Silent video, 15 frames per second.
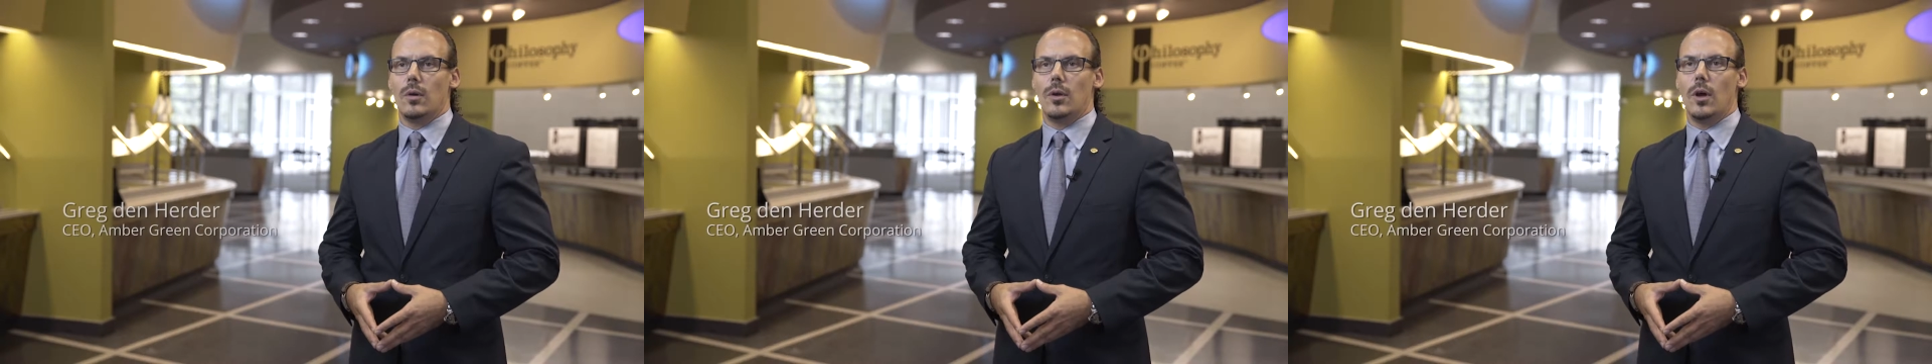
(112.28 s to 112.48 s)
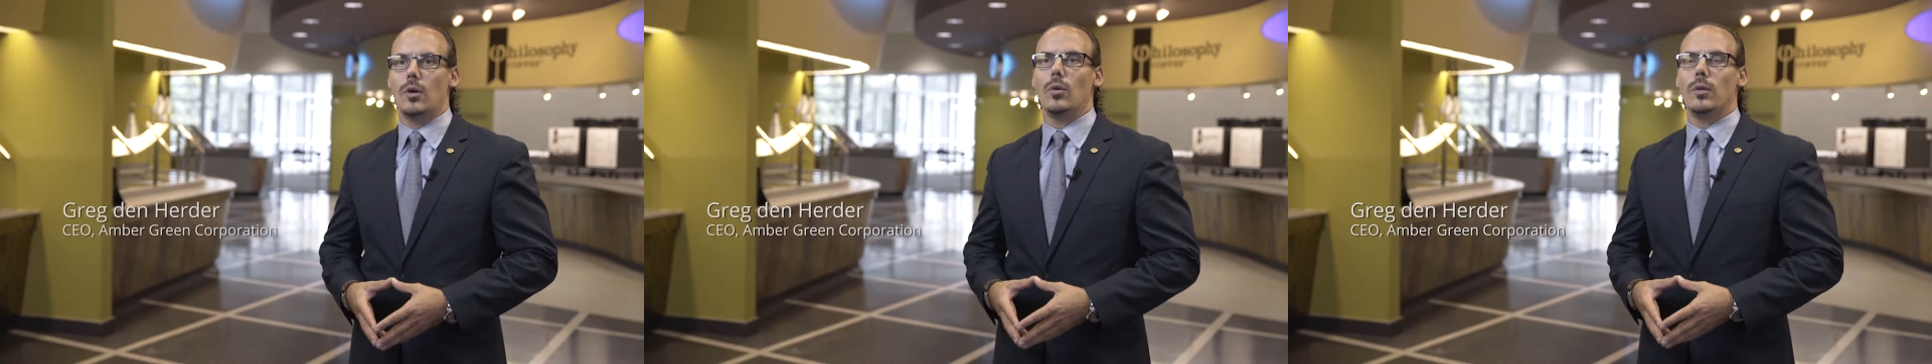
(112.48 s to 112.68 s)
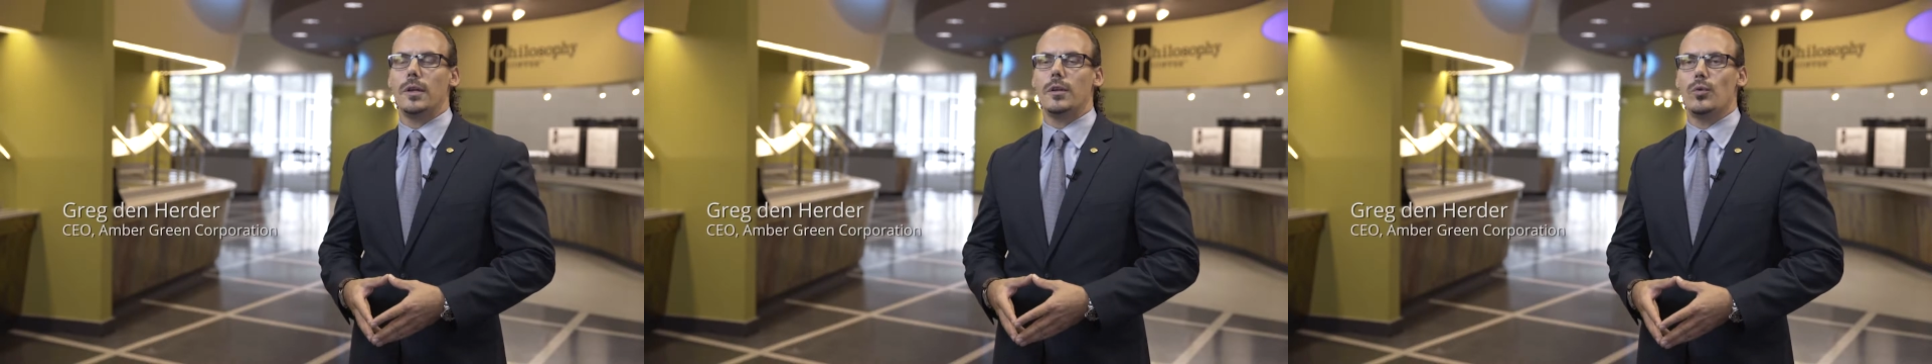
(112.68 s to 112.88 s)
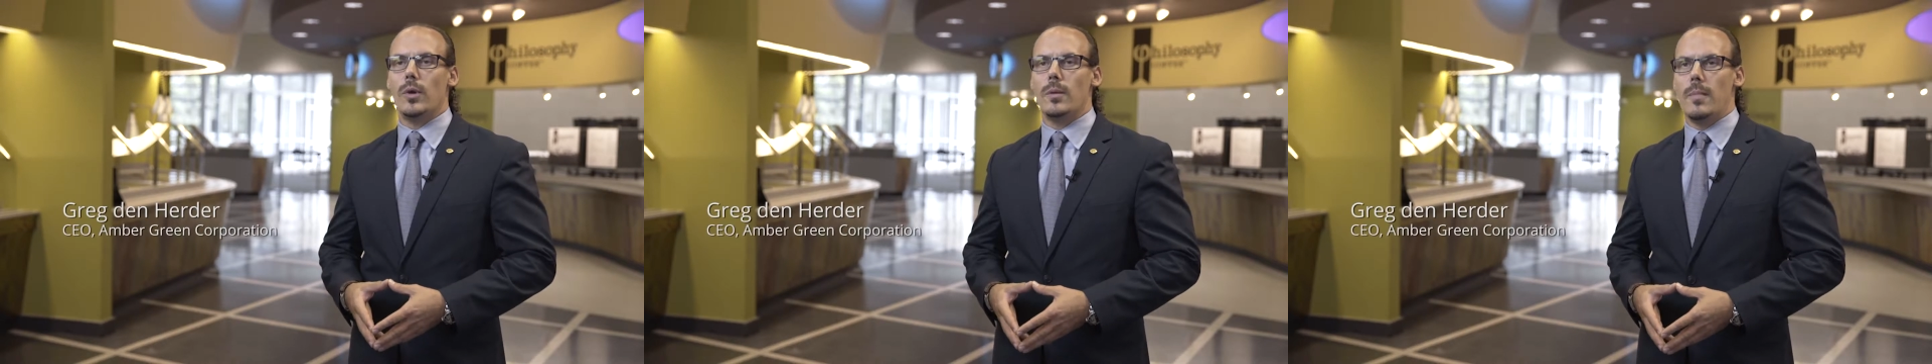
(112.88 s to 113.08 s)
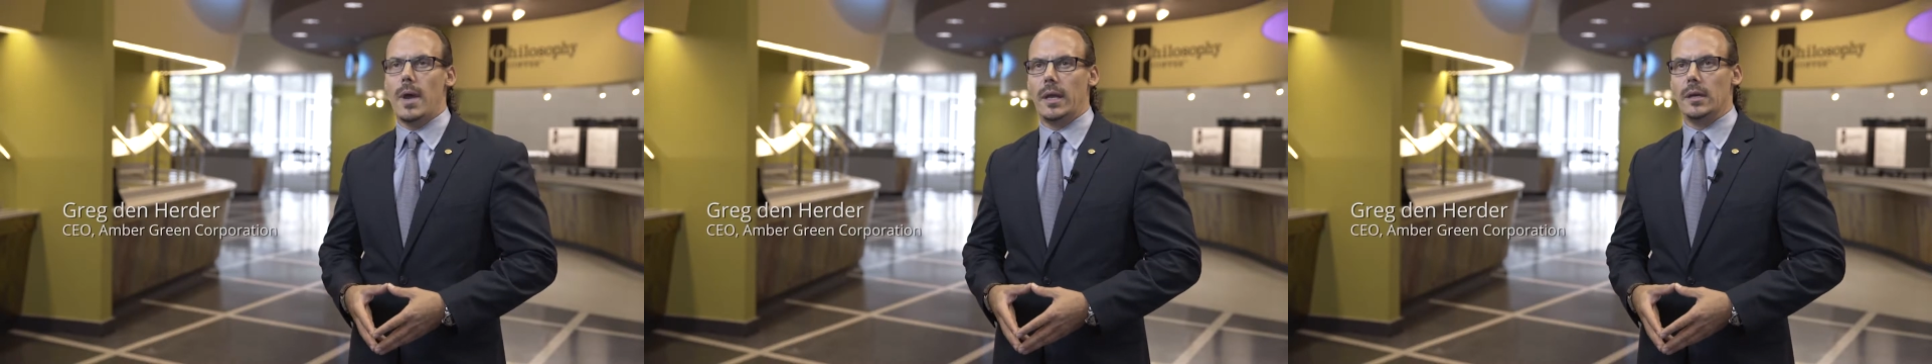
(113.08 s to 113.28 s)
Not only do
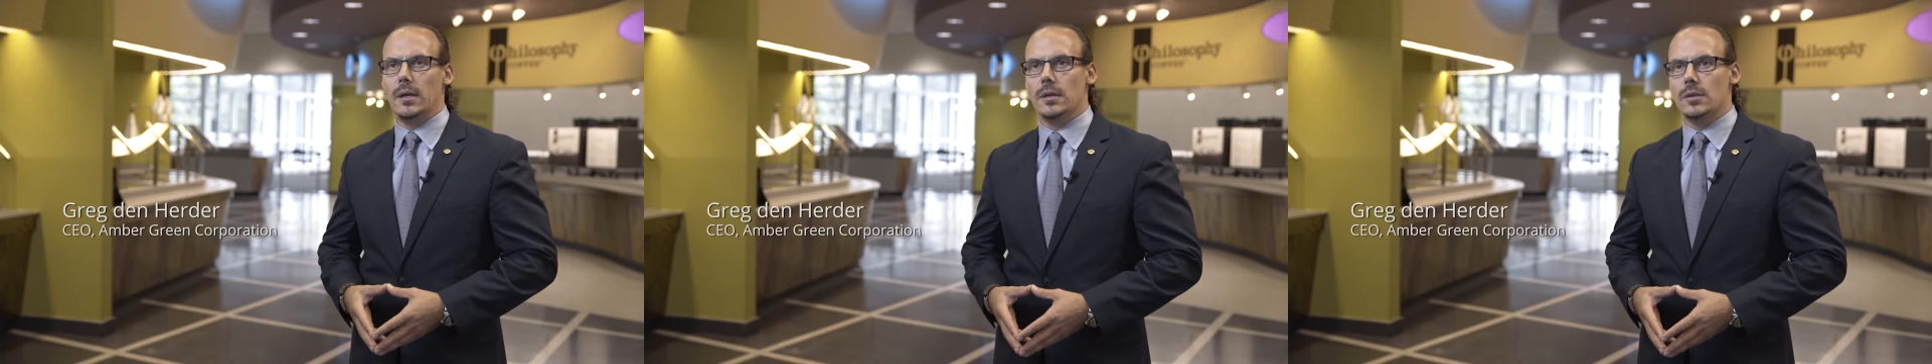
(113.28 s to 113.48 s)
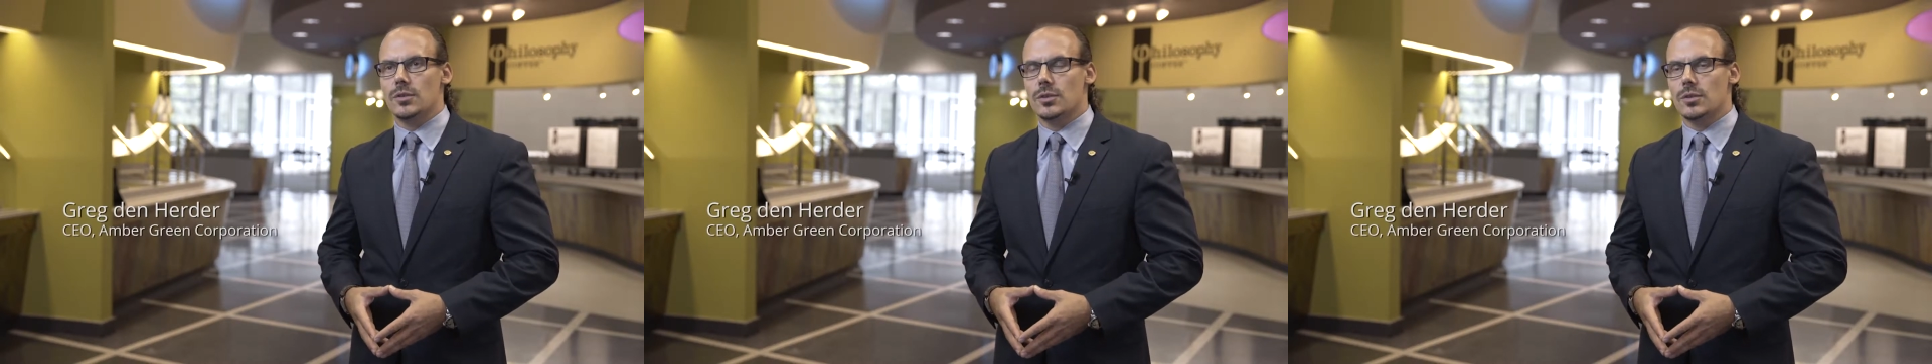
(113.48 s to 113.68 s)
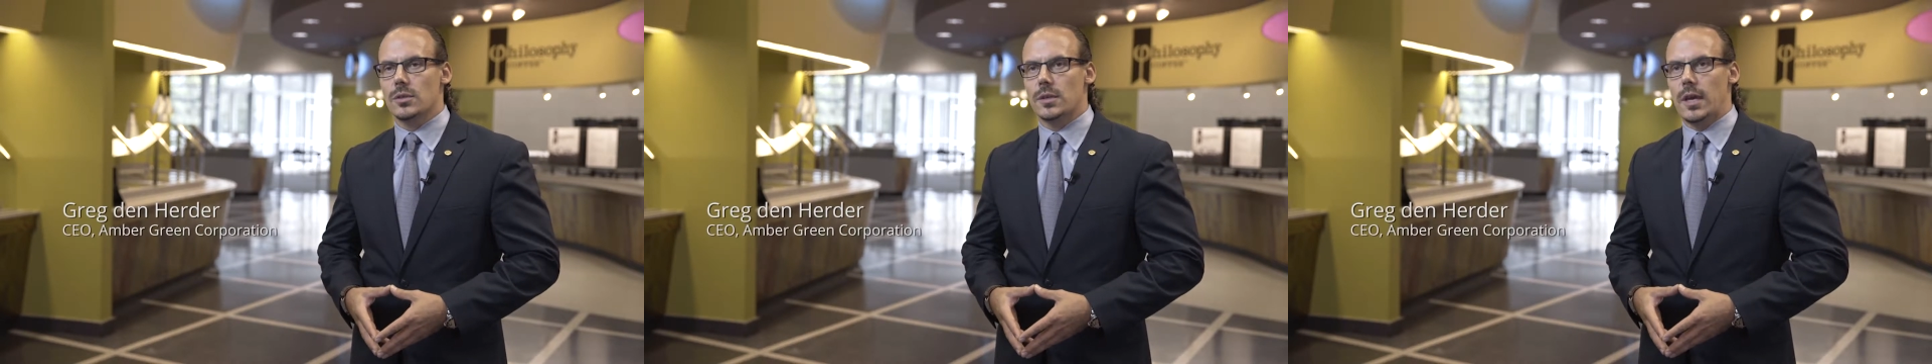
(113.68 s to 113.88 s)
we manage